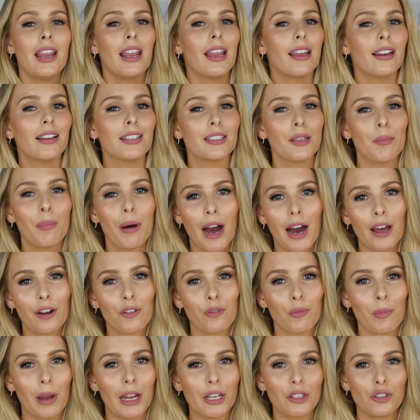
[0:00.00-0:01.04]
It is a part
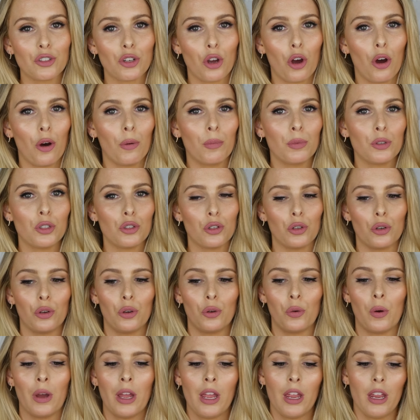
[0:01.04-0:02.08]
of my job
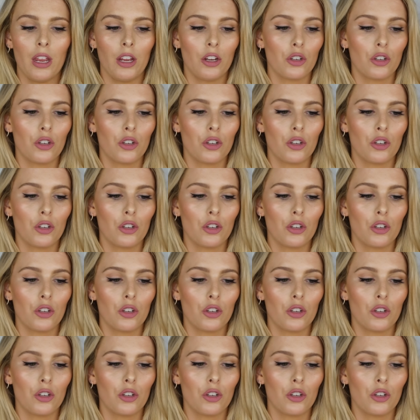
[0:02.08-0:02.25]
to